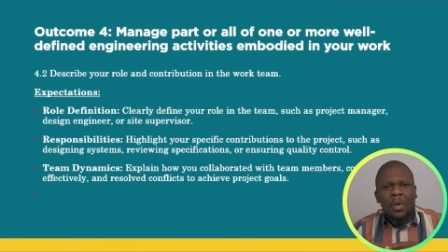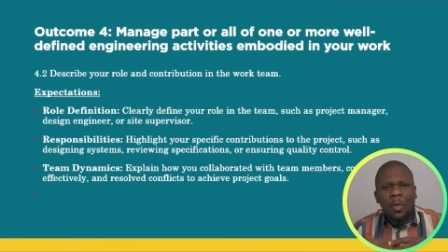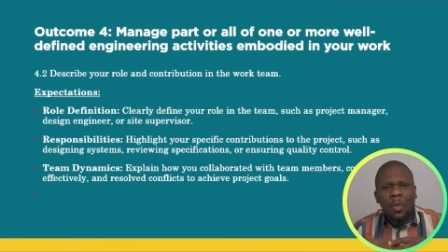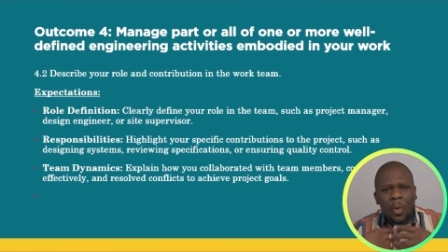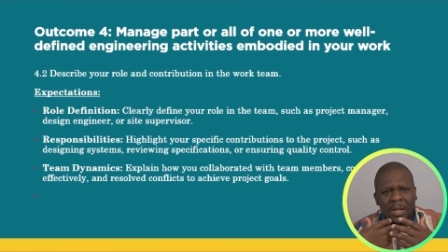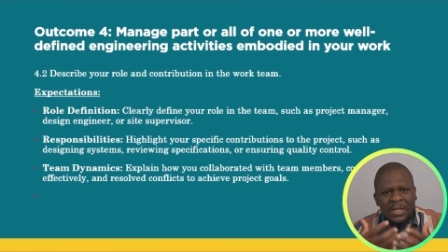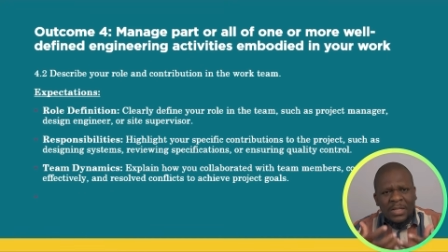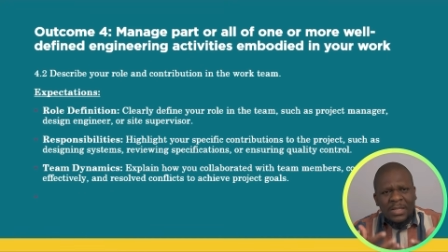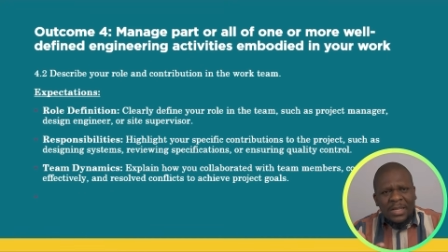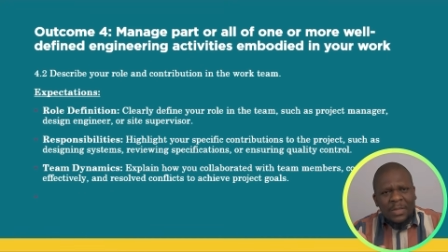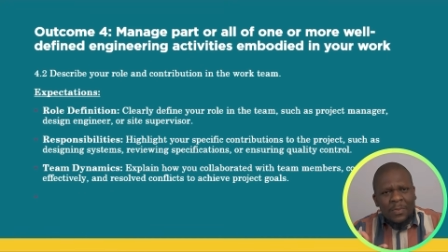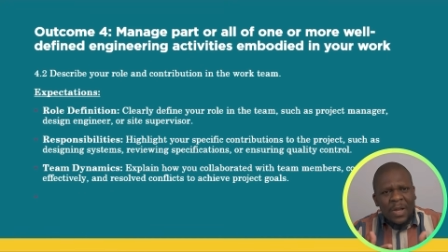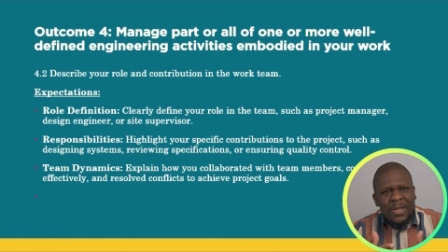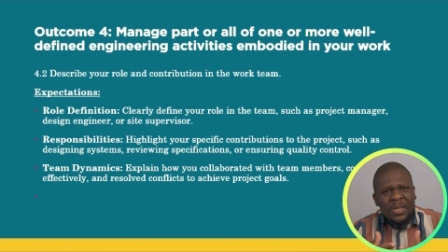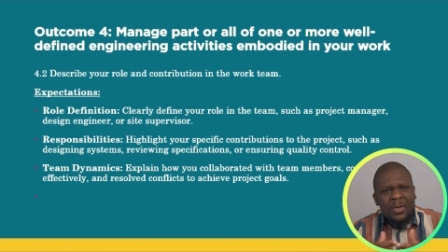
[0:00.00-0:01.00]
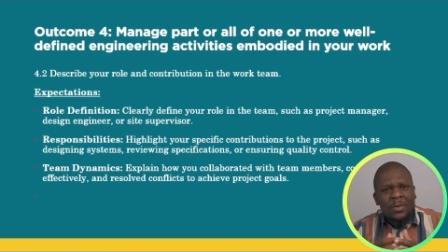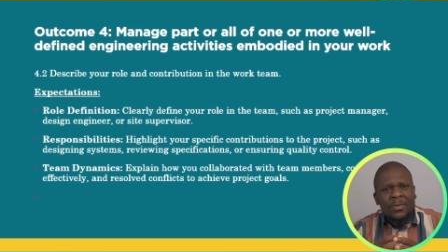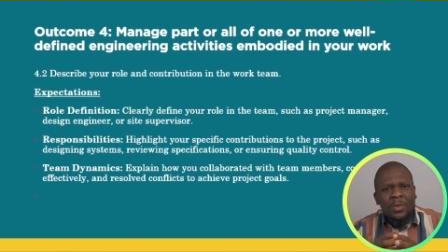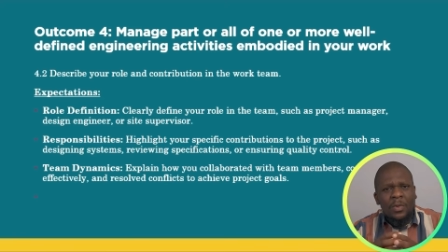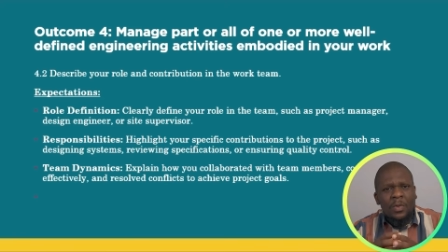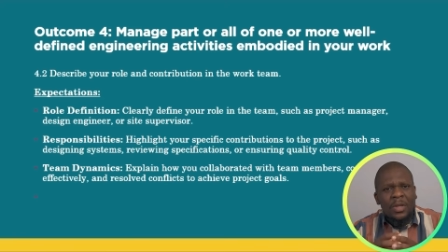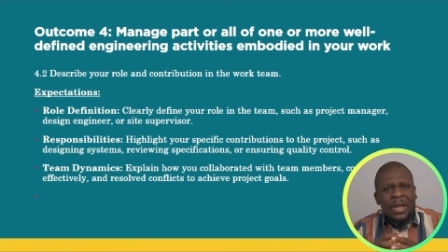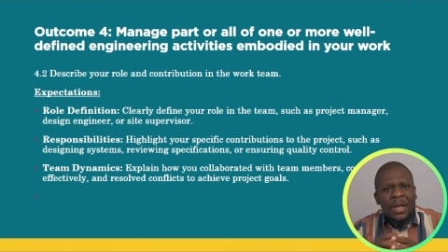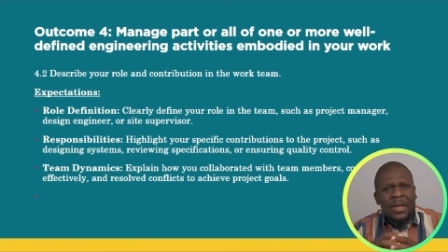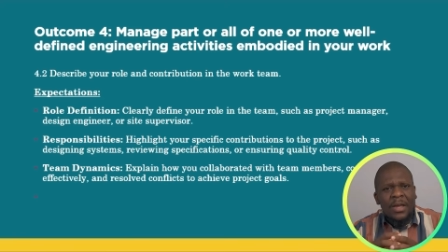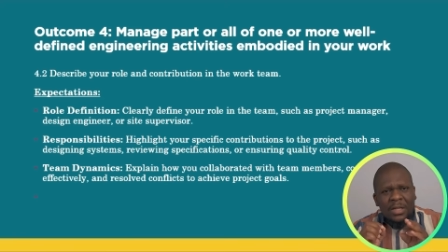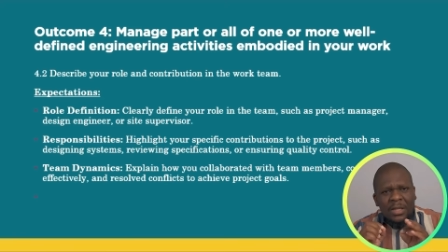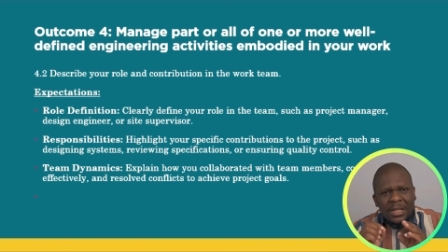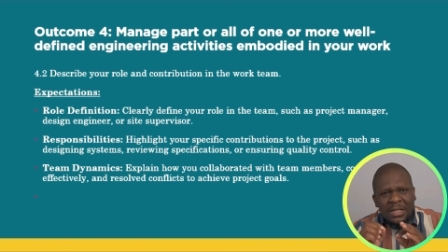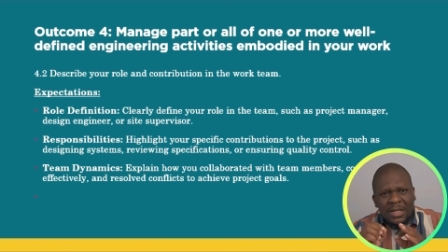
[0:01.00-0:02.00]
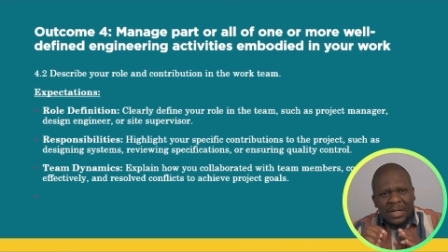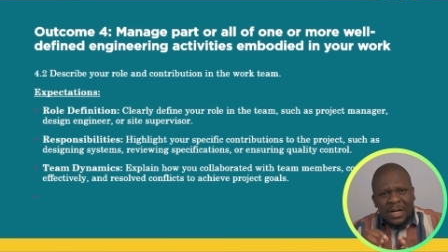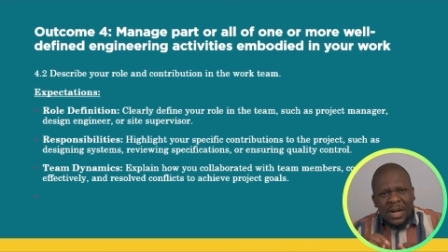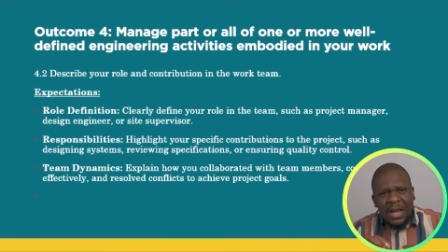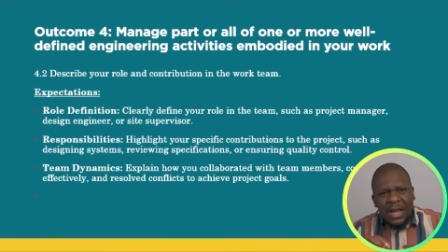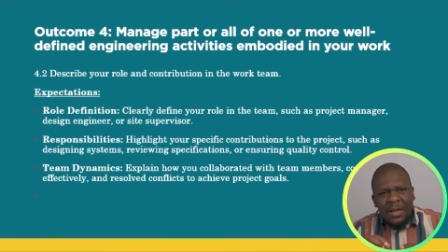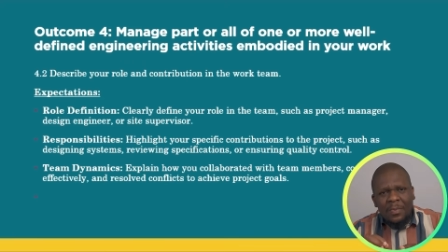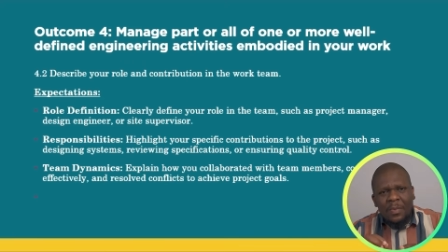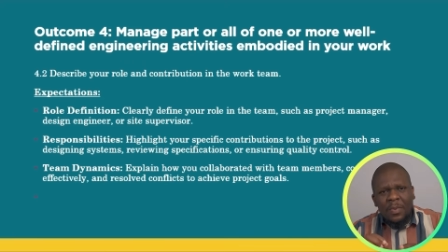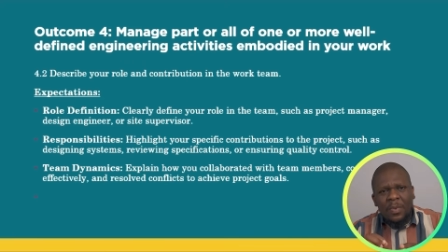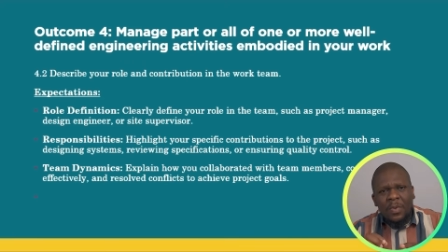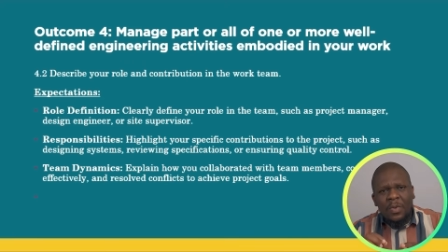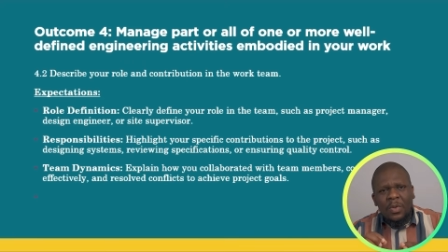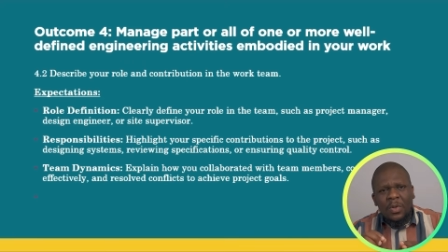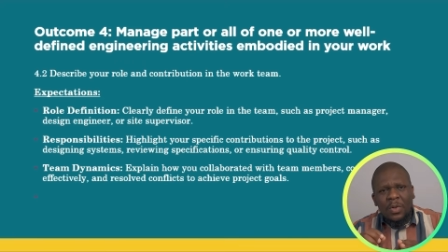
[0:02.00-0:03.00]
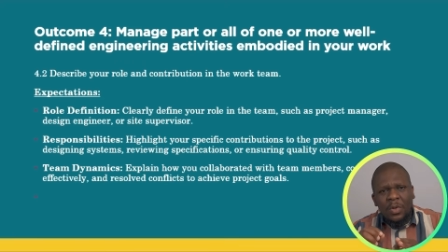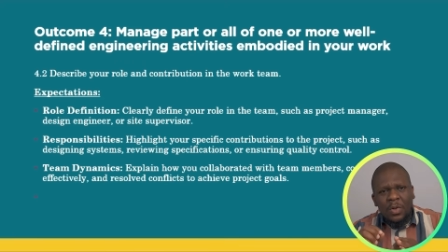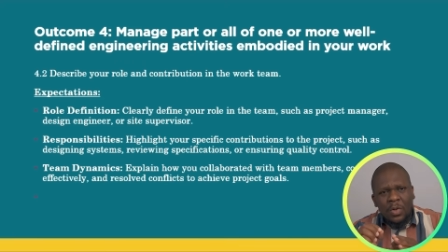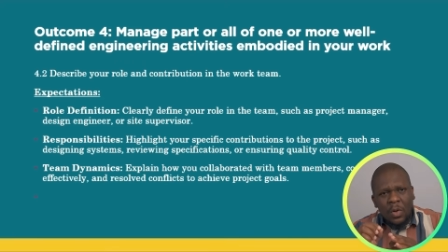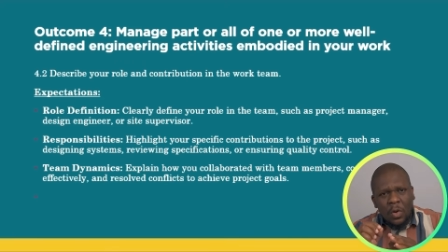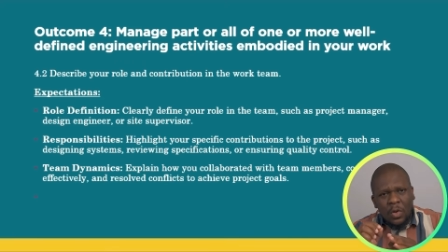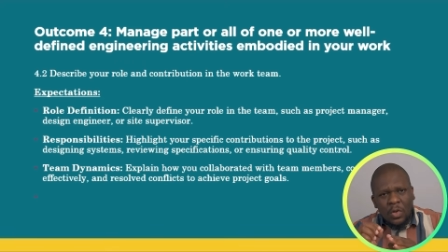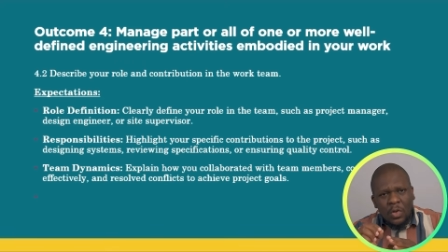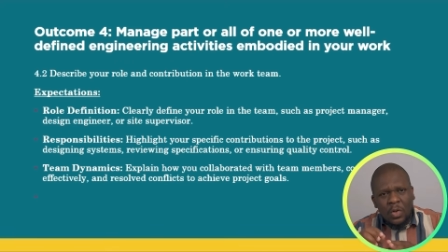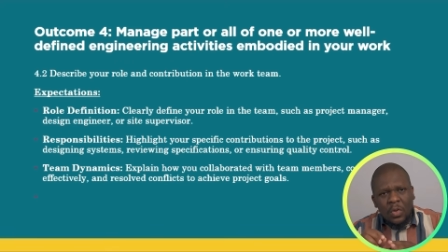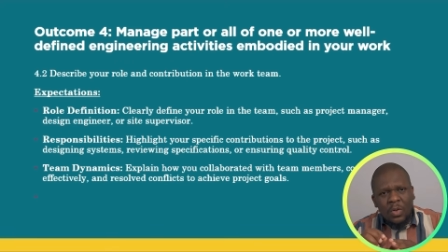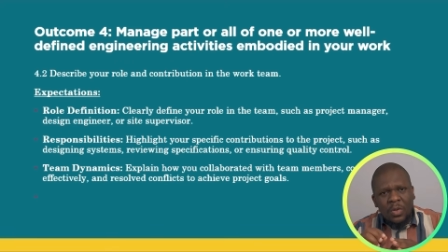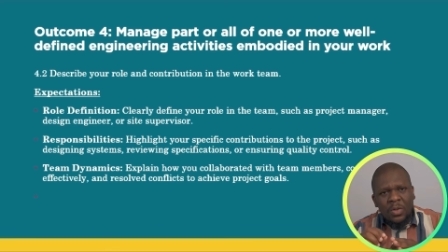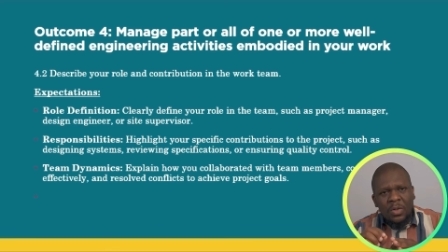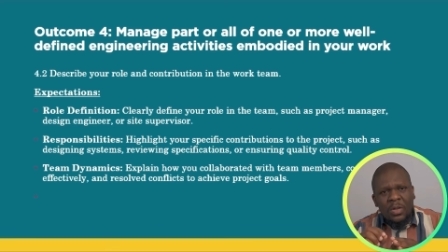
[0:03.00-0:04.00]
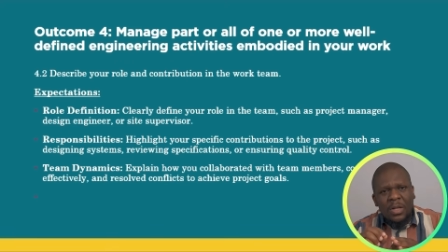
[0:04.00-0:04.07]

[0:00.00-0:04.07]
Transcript: What is expected of you here? Describe your role.